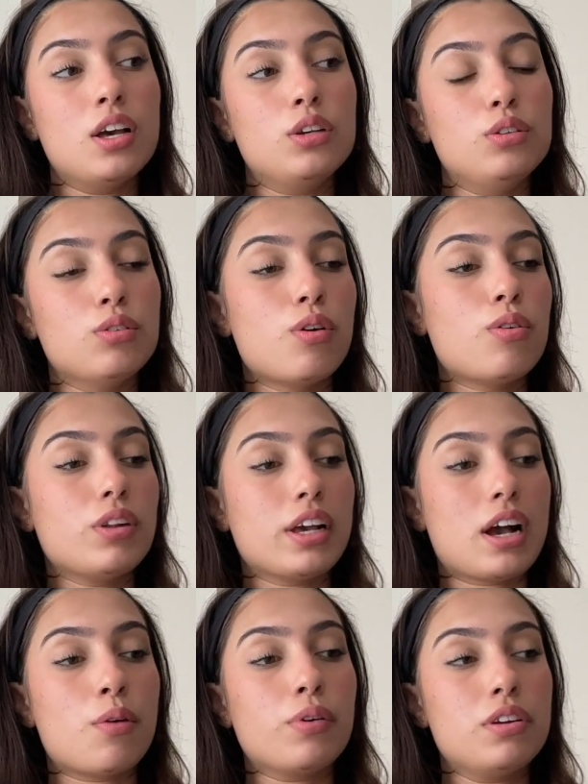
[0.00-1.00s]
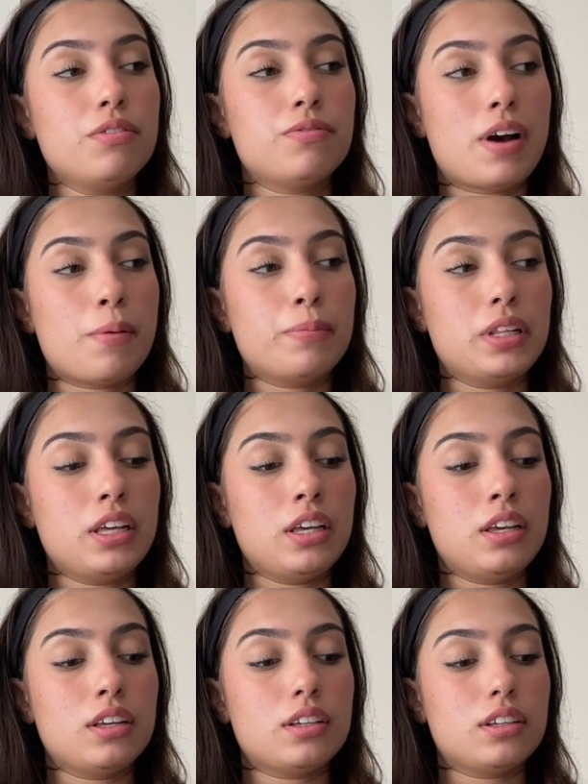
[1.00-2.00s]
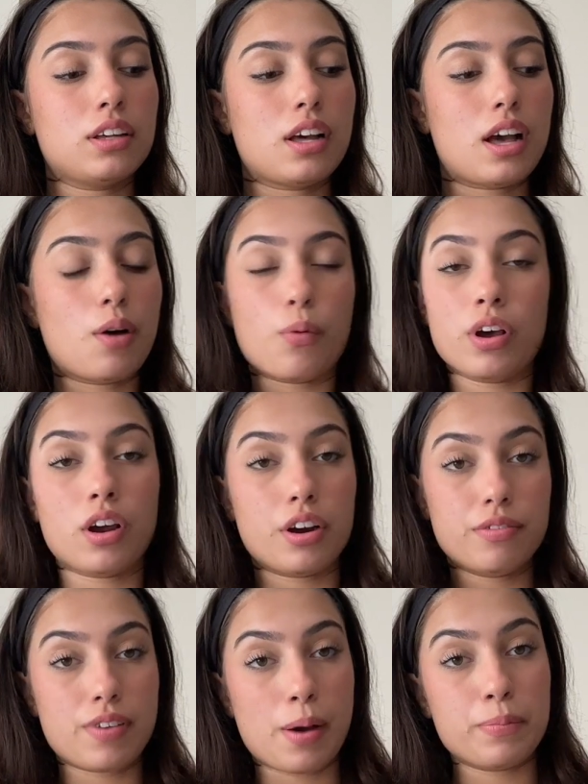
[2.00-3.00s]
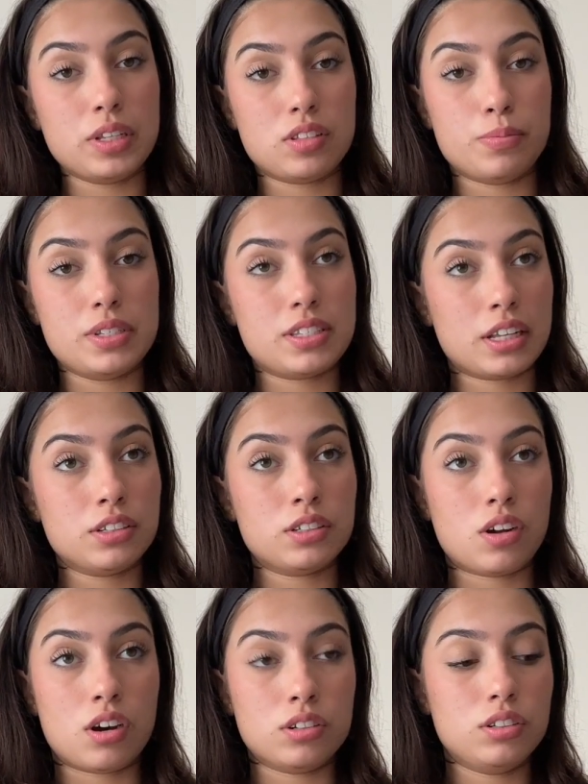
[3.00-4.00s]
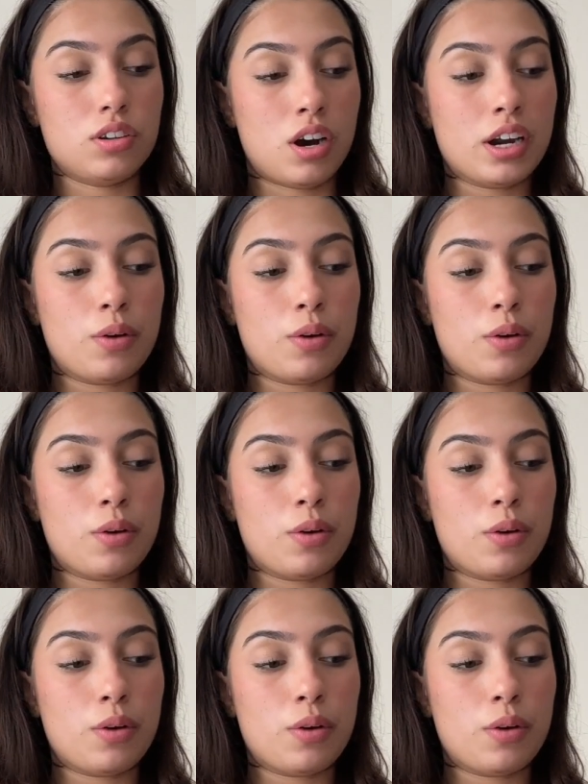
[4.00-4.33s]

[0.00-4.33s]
You know, like, I want our family to be centered on God.